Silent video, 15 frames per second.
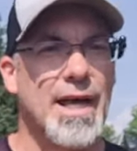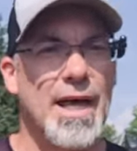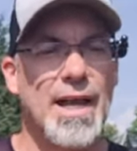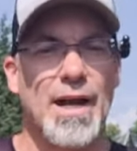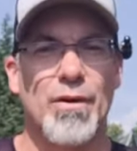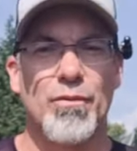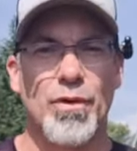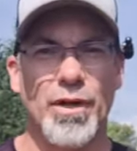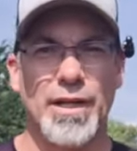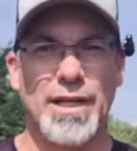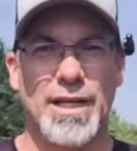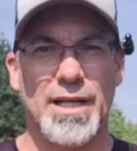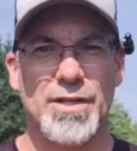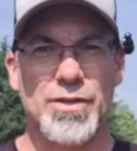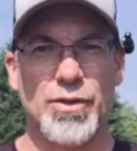and I really
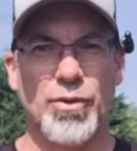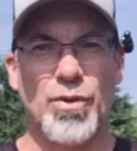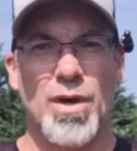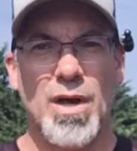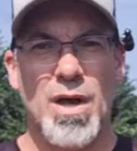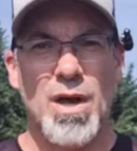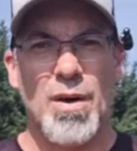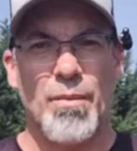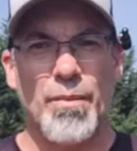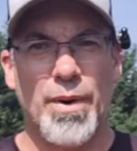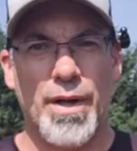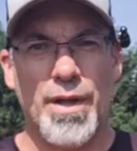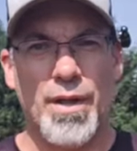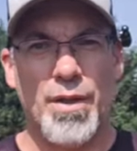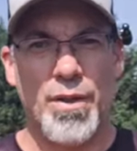need to.
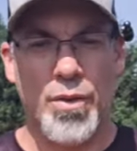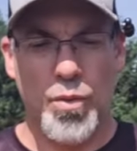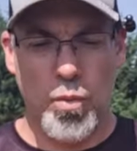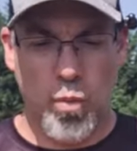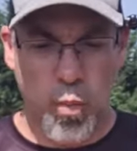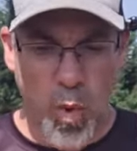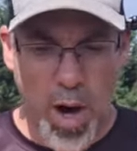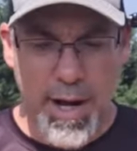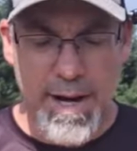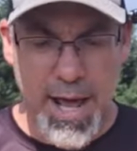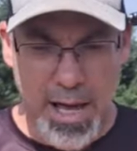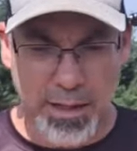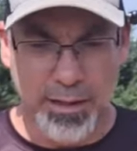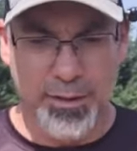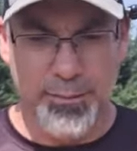But one
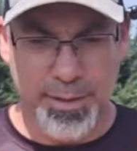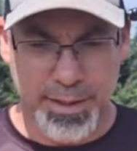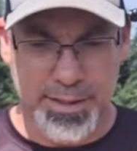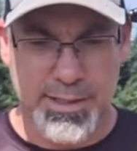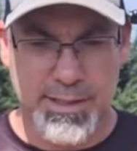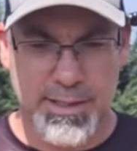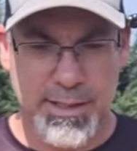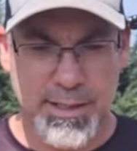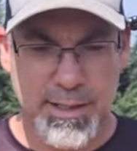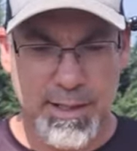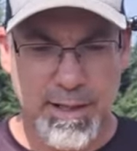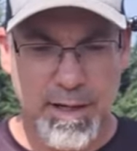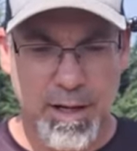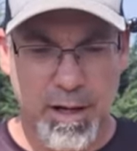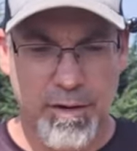element
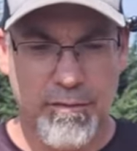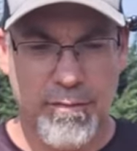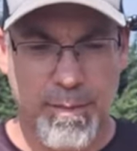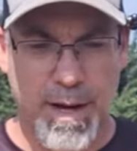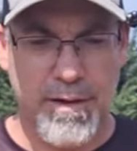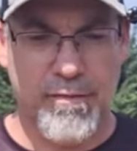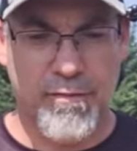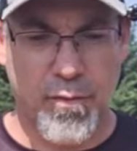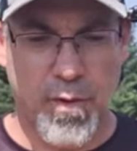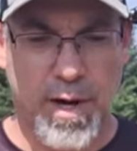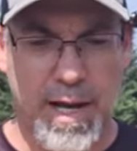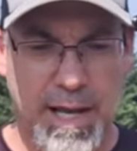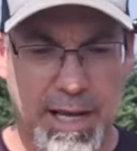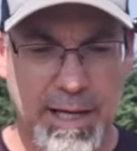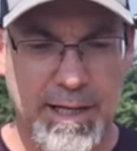of my
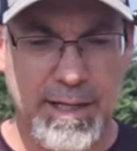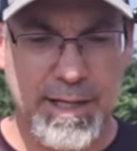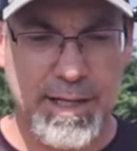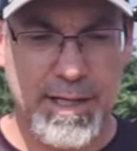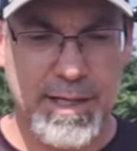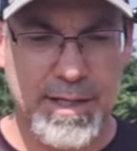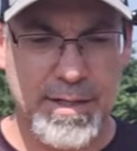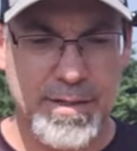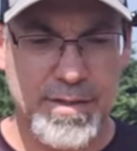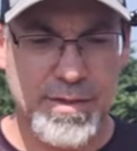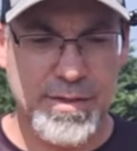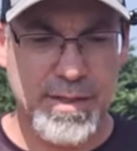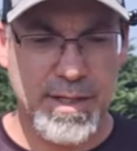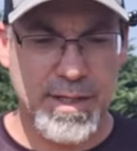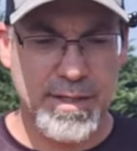forehand
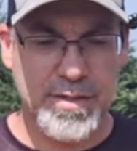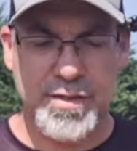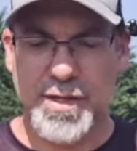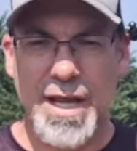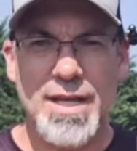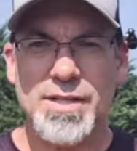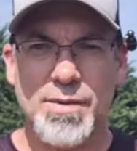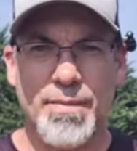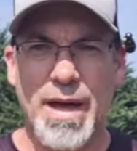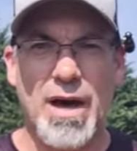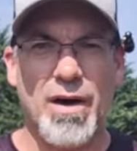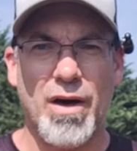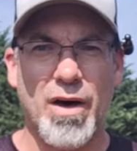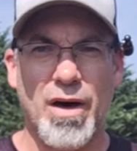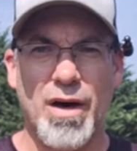stands
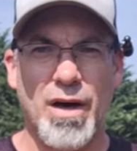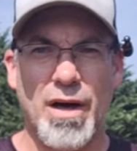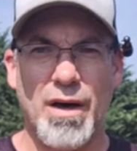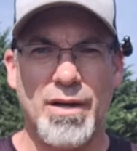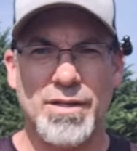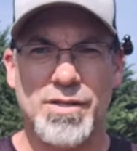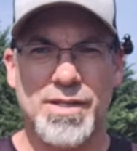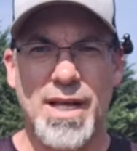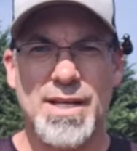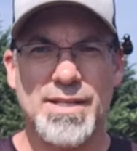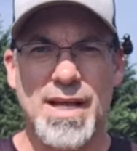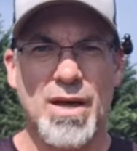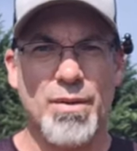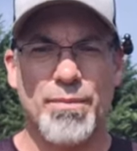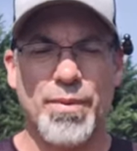out
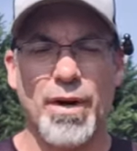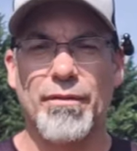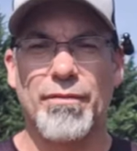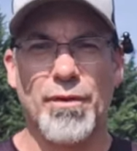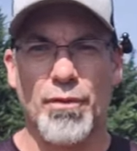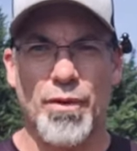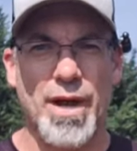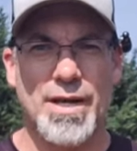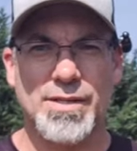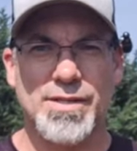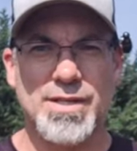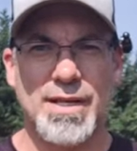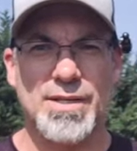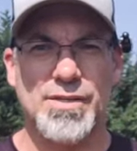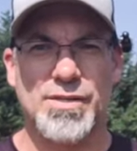above the
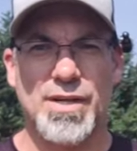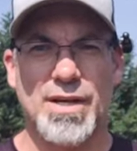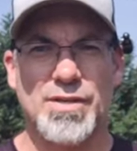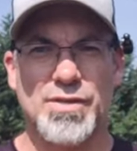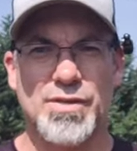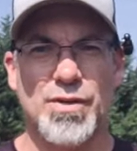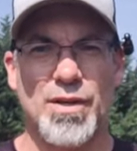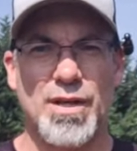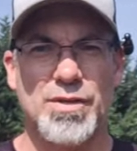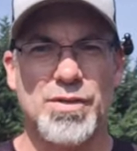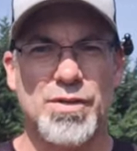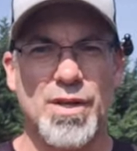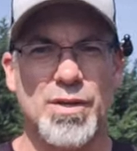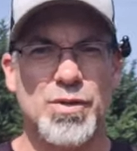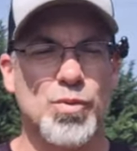rest as
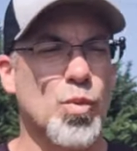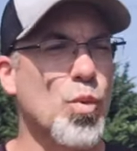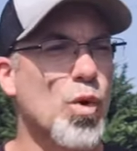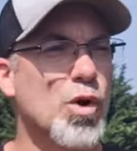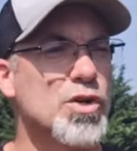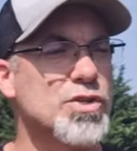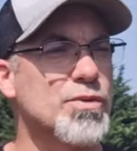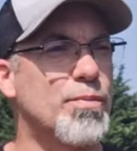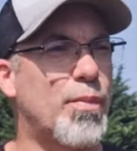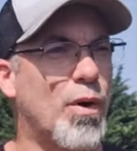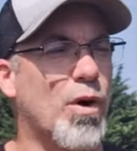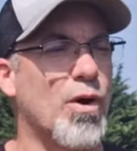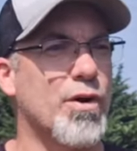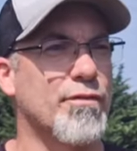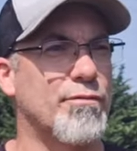the worst
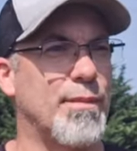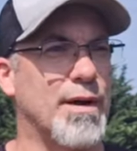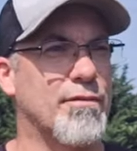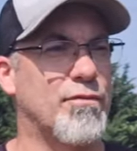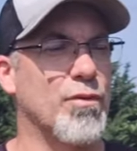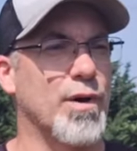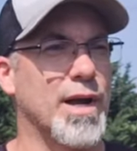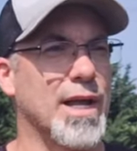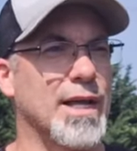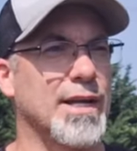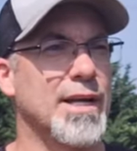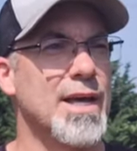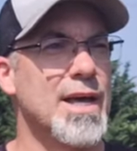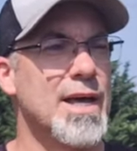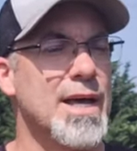part of my
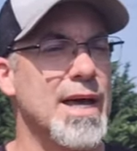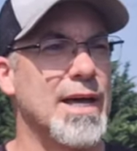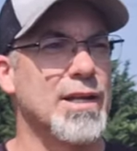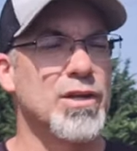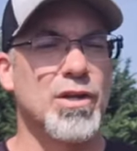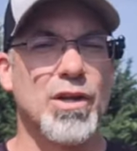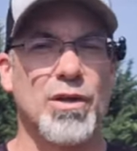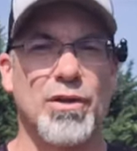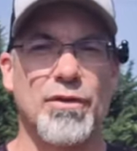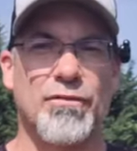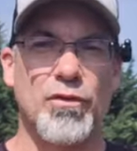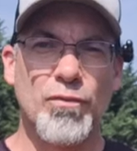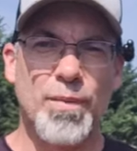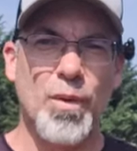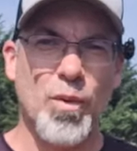forehand. And if
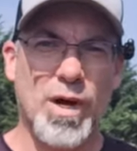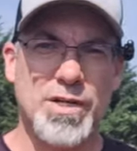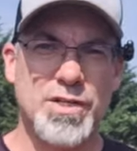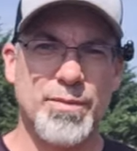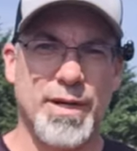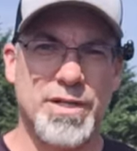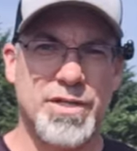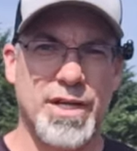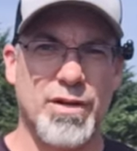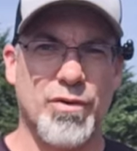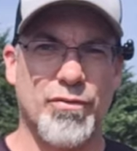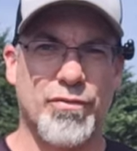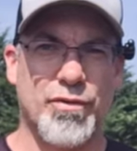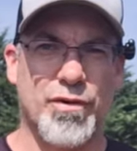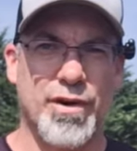you've been watching my
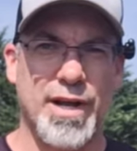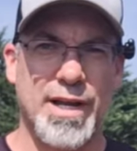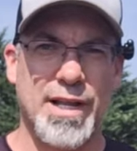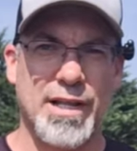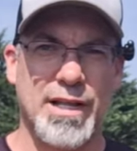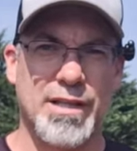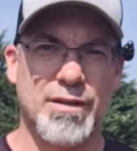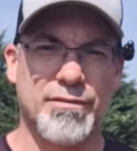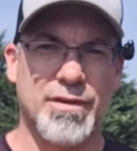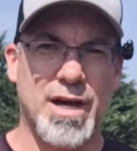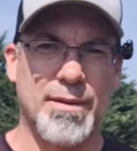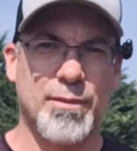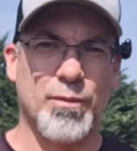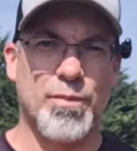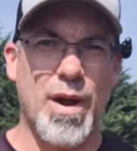channel for any length of
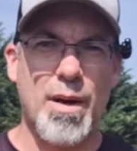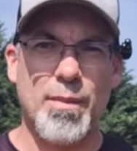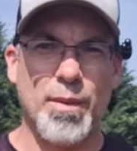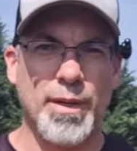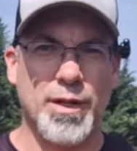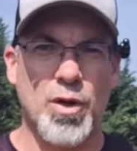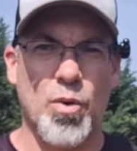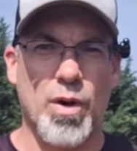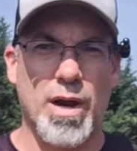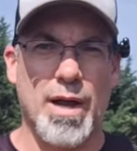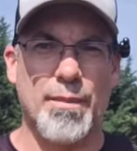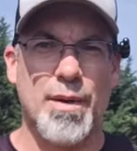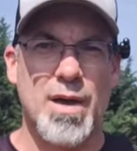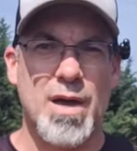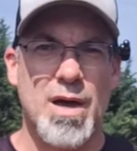time, you probably know what
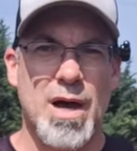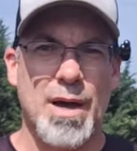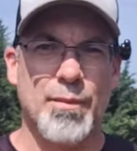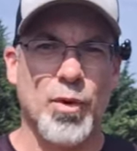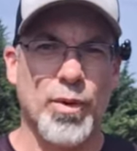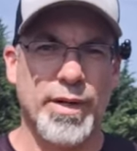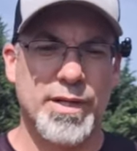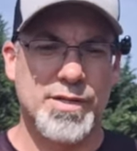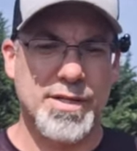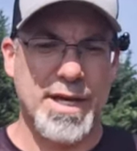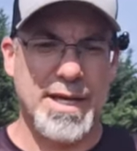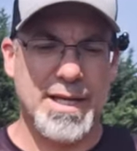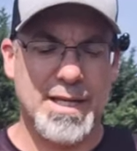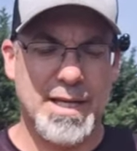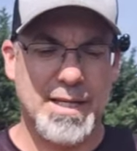I'm going to
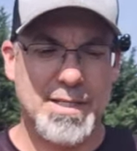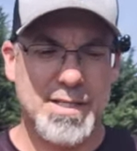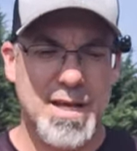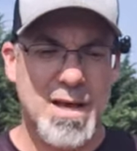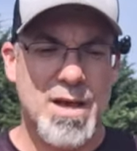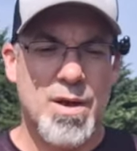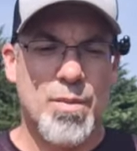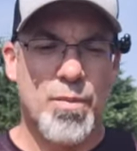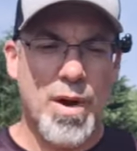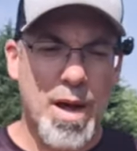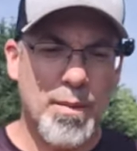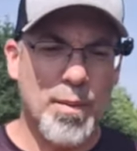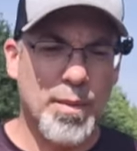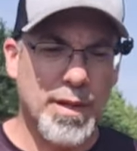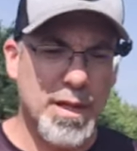say. It's
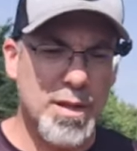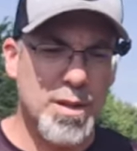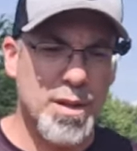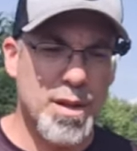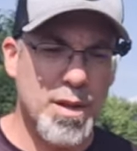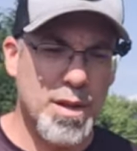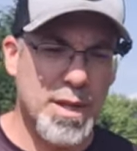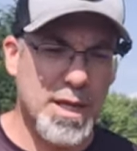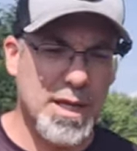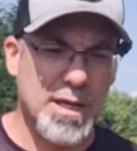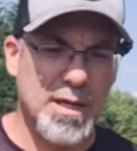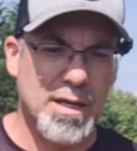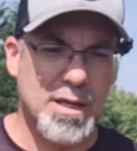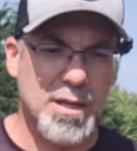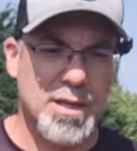probably
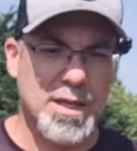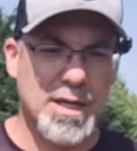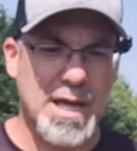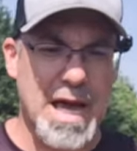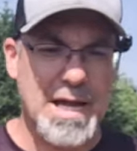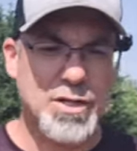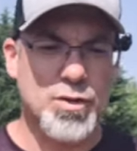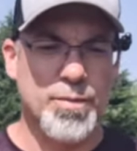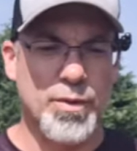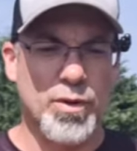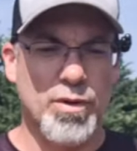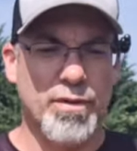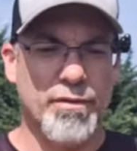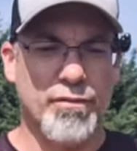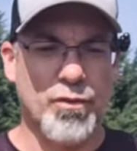the
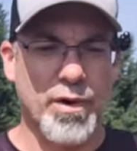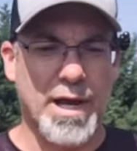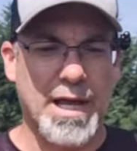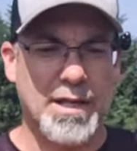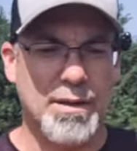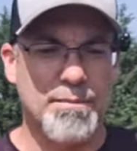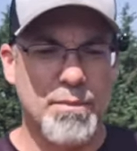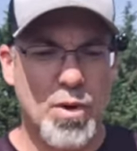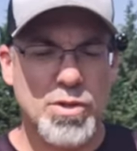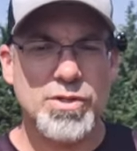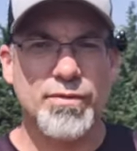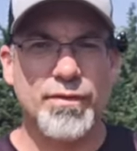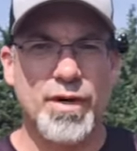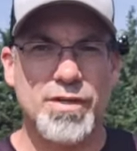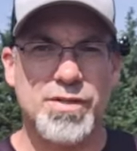attribute of the forehand that most
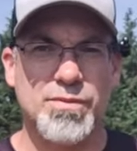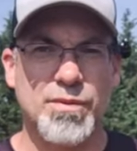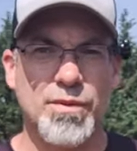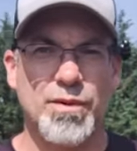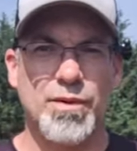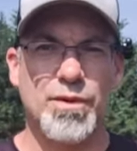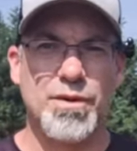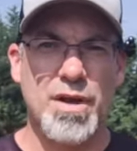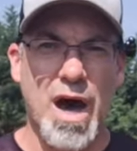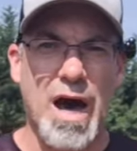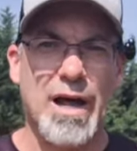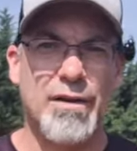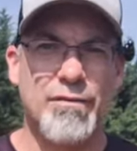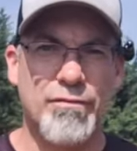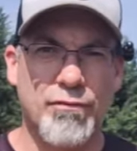of us
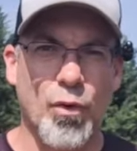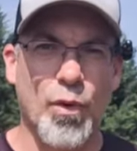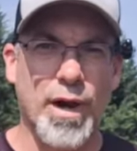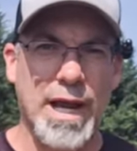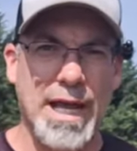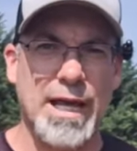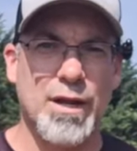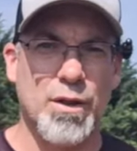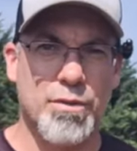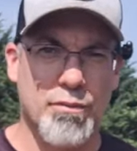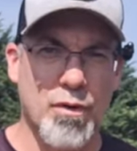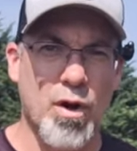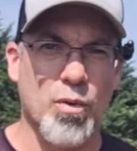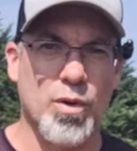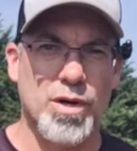non-forehand
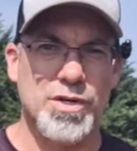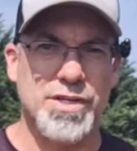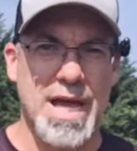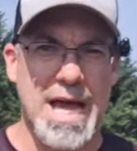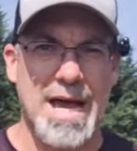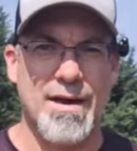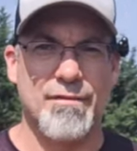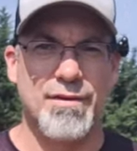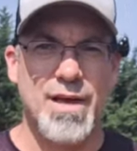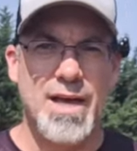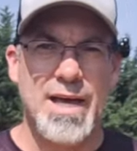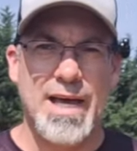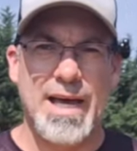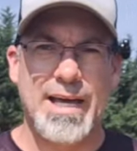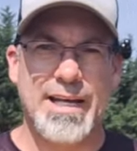throwers have,
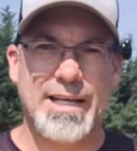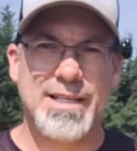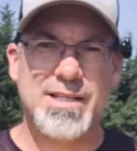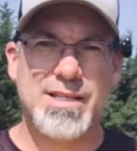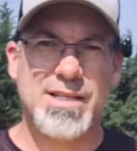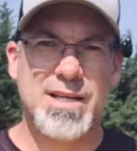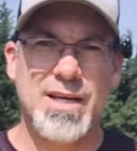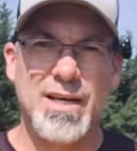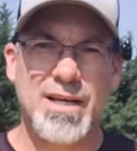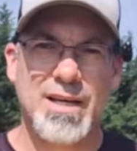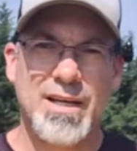and it's